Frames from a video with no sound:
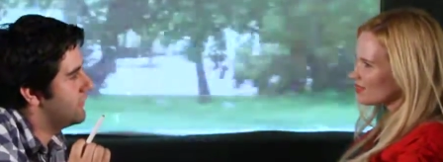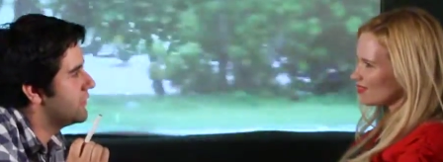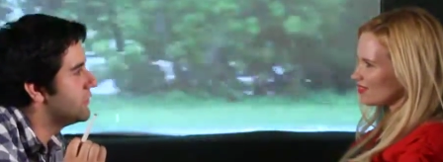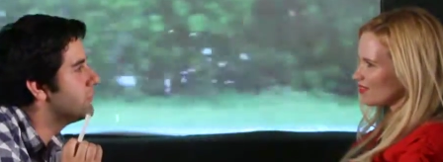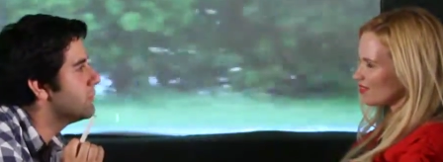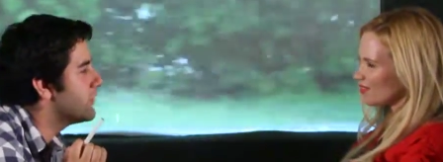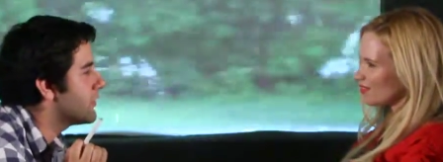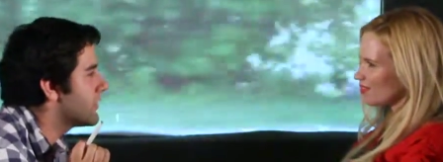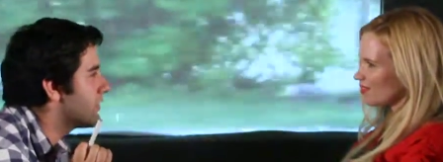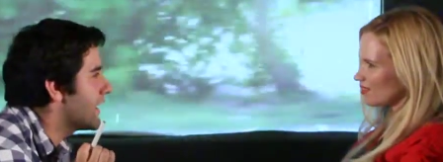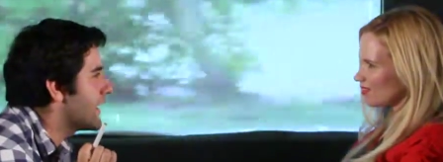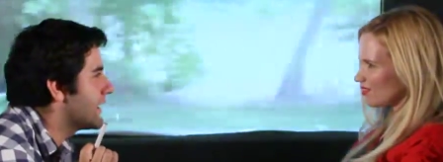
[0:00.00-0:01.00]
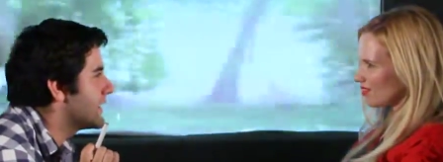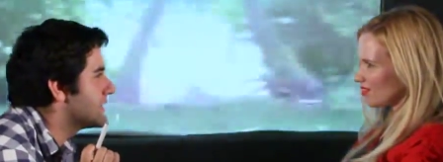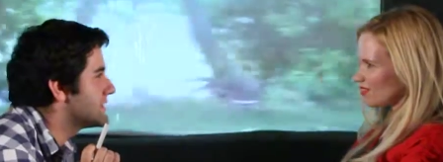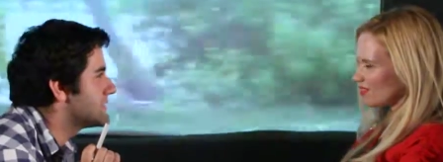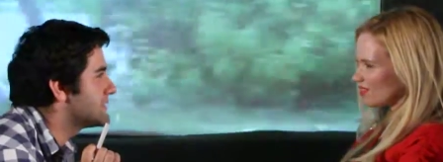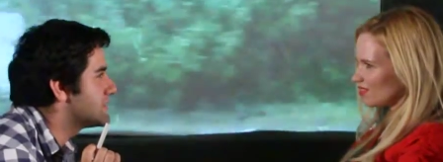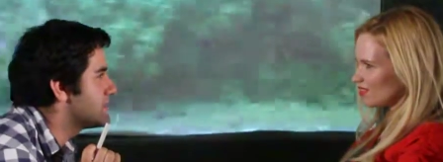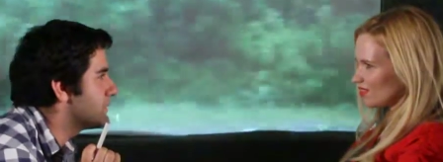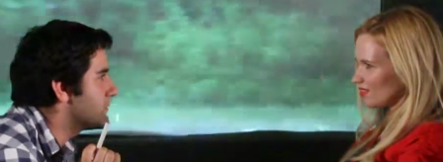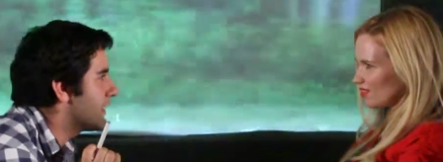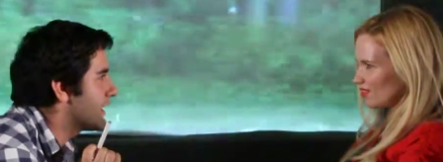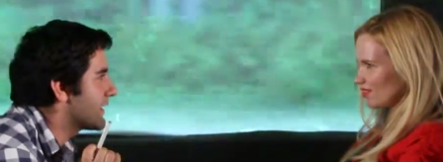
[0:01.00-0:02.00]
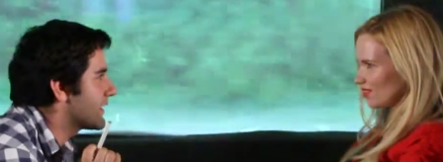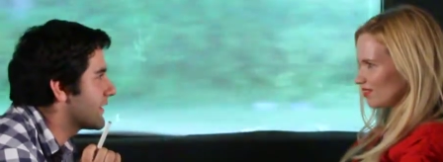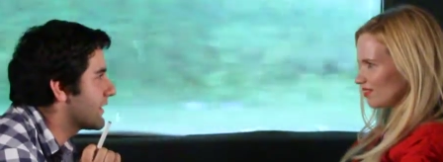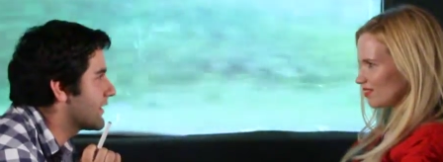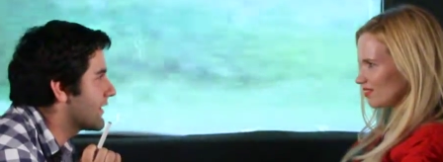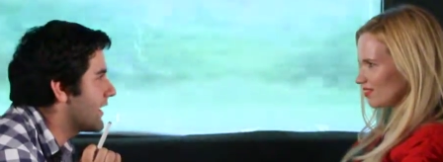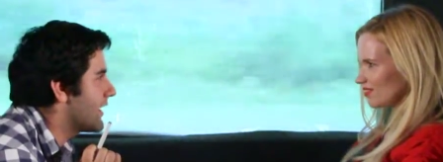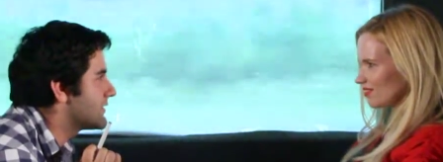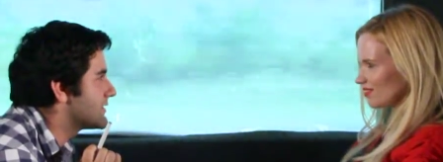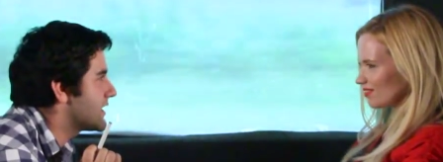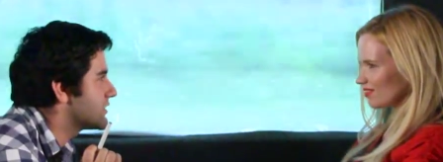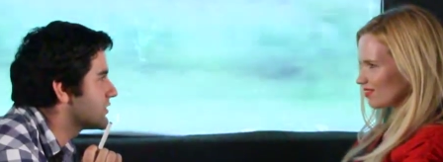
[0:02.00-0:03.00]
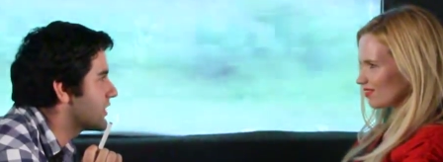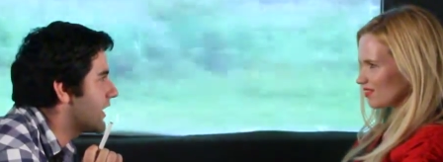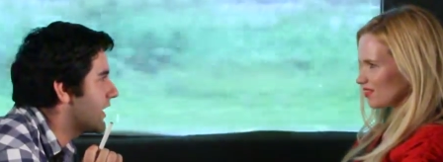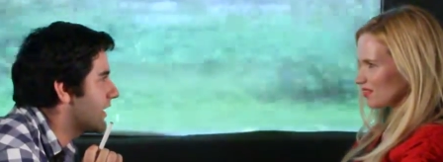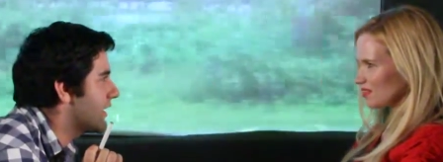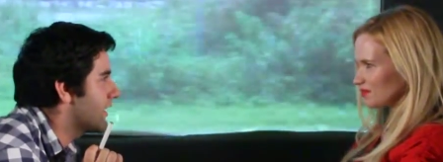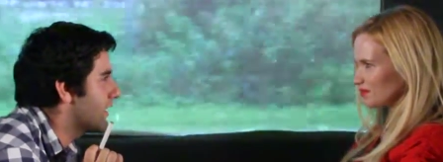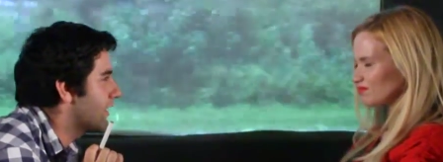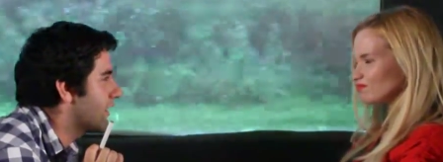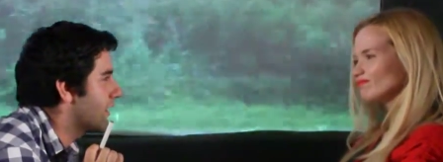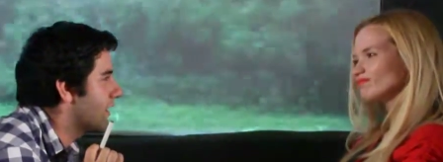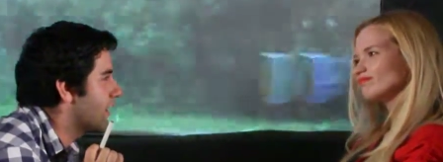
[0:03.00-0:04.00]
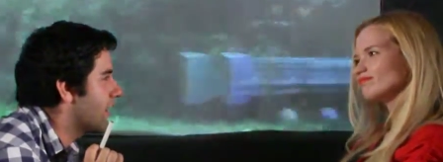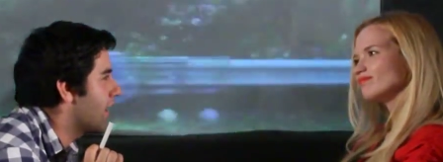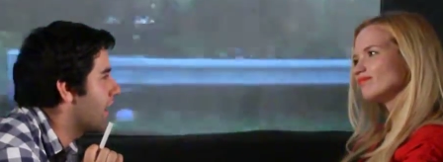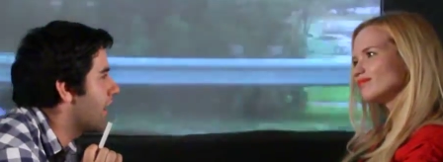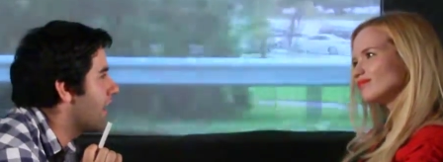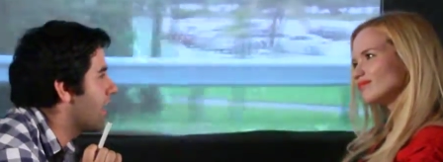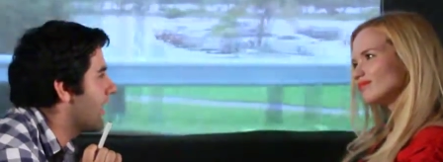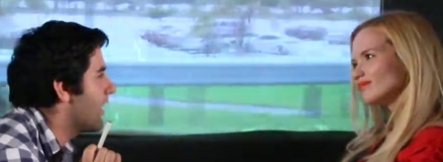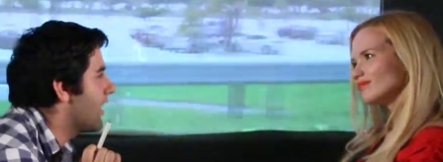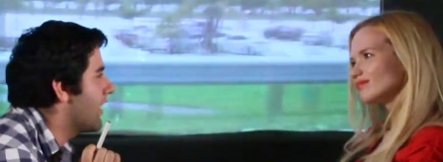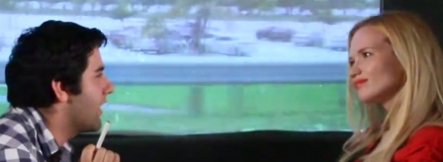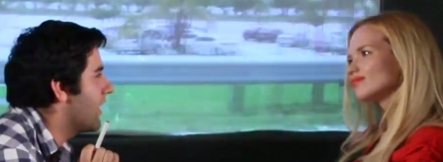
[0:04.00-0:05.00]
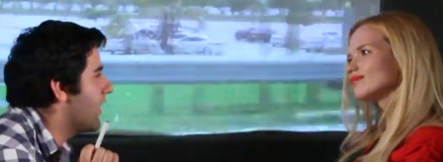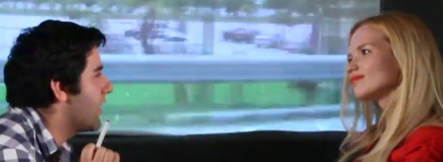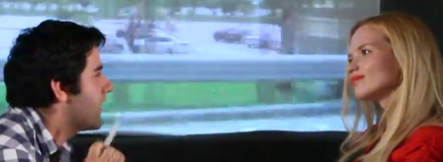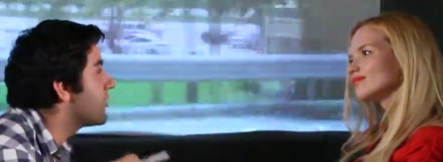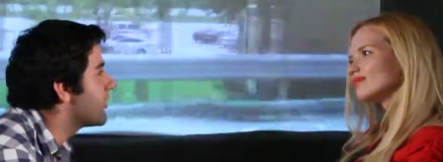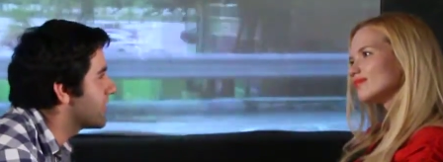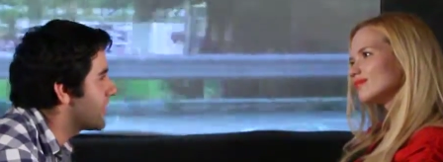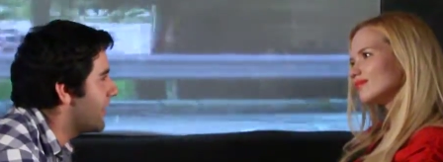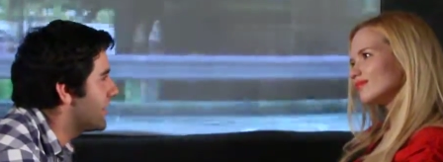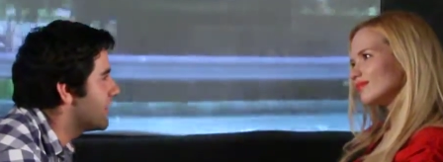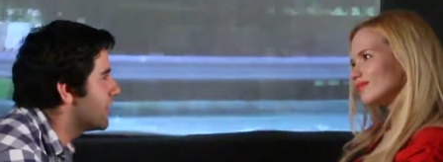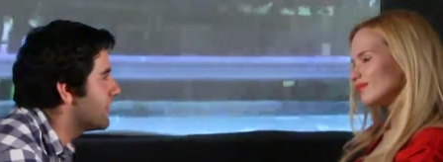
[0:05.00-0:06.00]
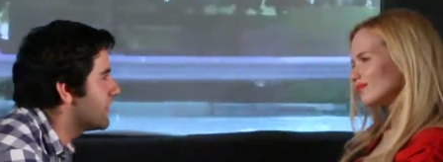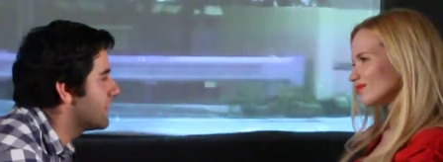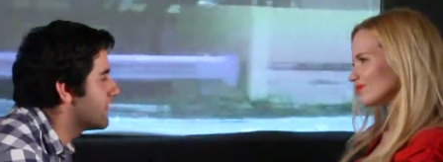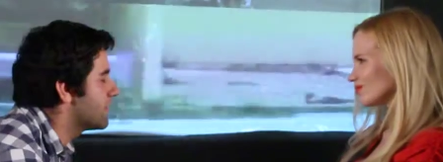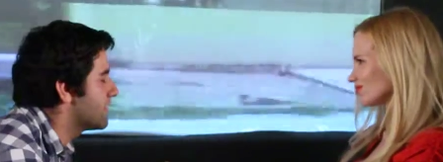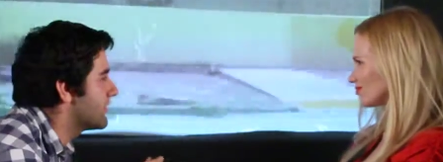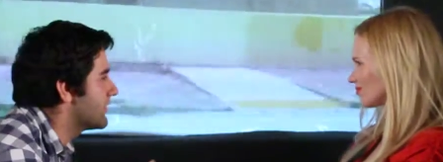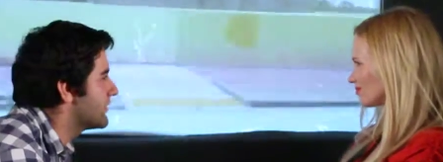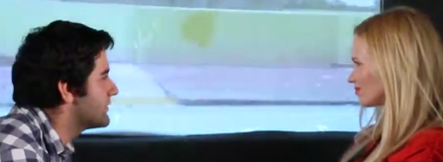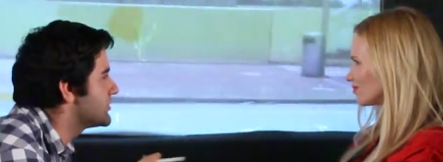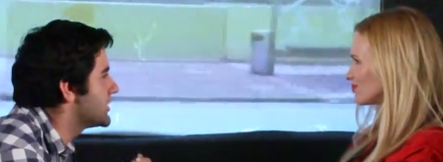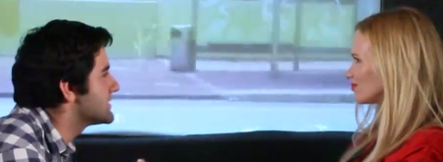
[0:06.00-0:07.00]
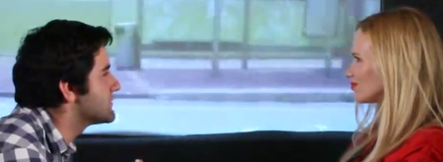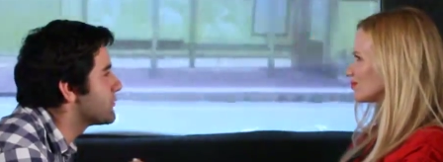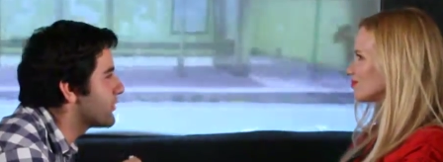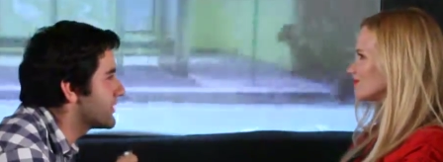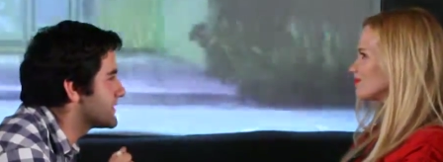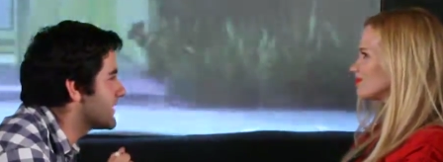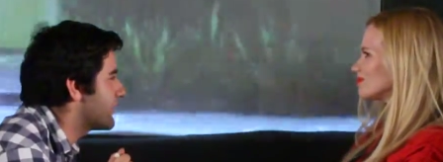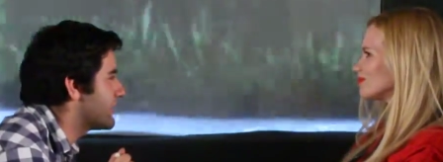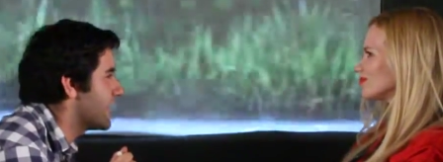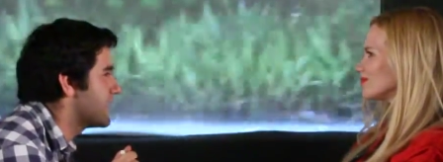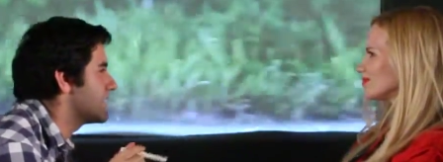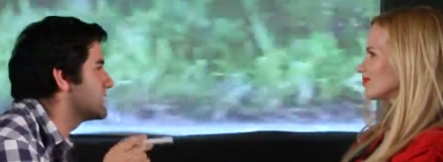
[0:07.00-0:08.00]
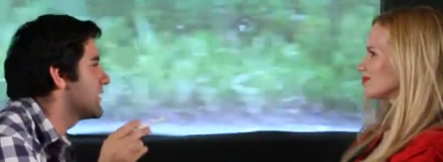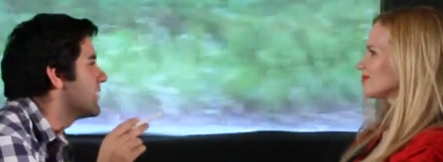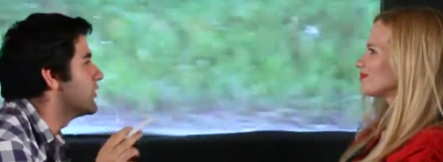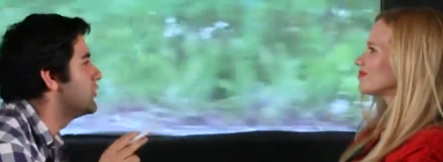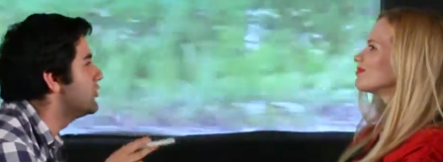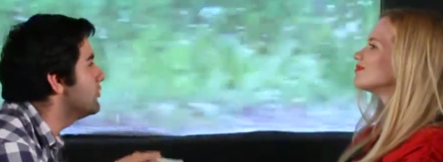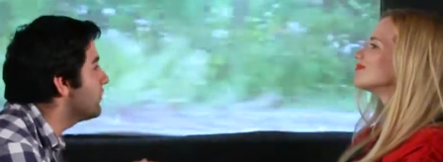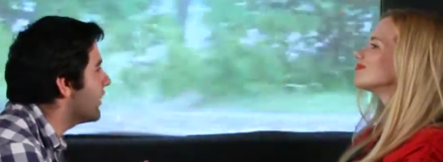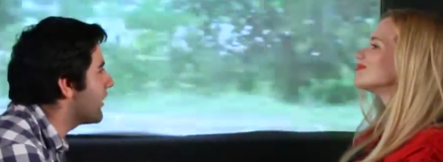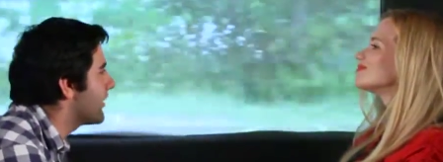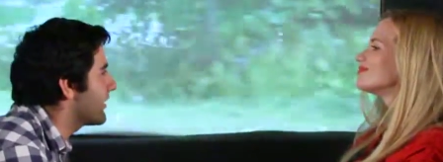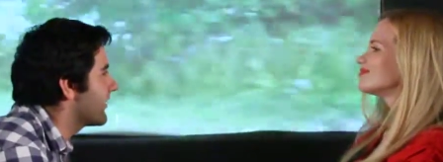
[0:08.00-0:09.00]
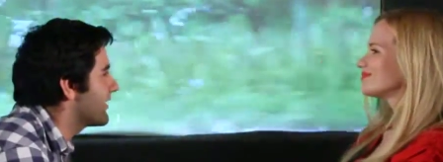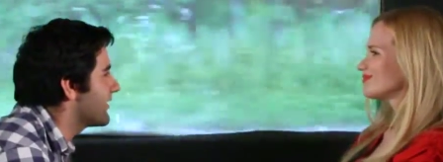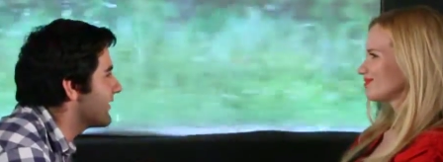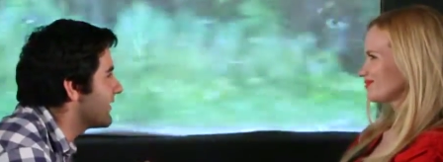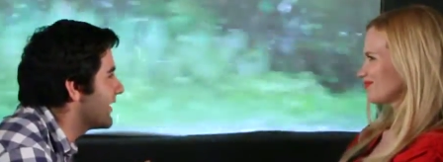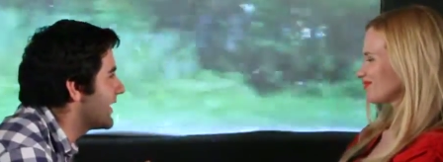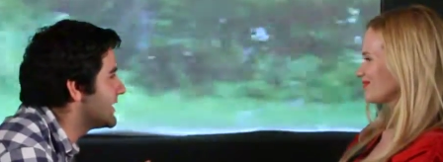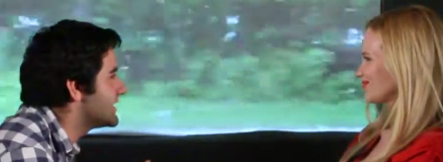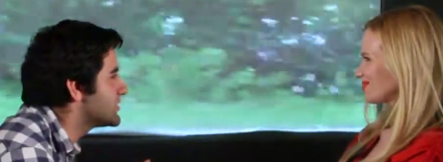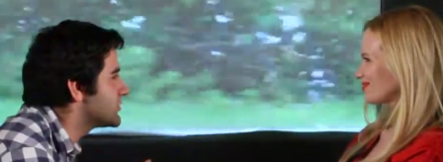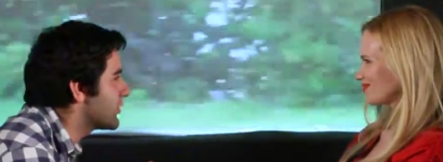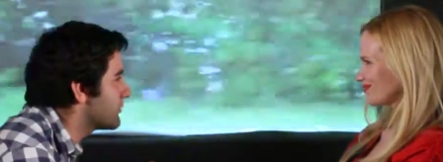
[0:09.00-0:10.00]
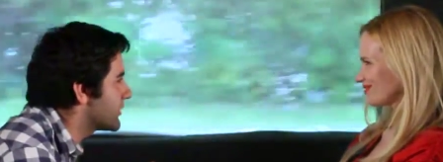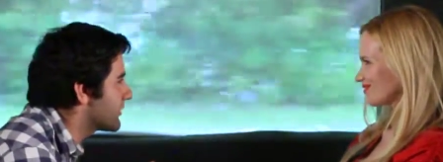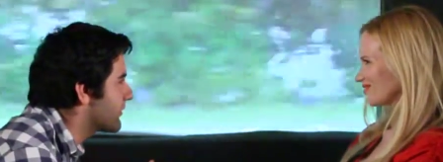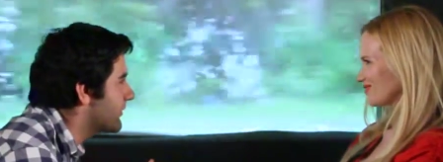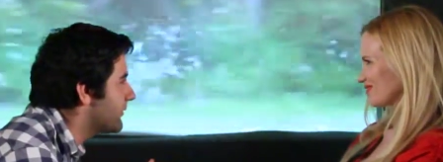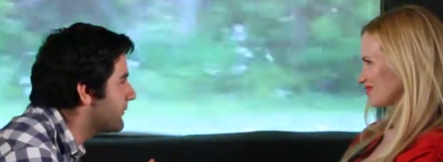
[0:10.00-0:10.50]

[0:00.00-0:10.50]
Speaker 1: You are a diplomatic attache. Hmm. No, you're not. Jason Bourne is now in the 80s. You are an East German girl